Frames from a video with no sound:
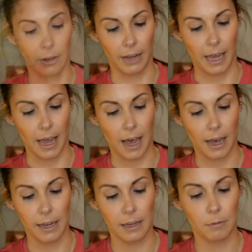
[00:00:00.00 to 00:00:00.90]
Okay,
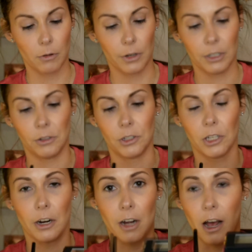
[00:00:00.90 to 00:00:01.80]
I am going to
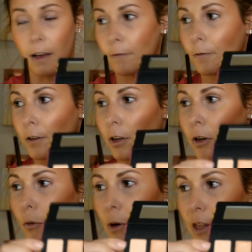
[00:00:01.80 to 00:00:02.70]
start off
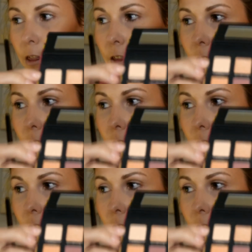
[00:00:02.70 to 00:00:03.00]
with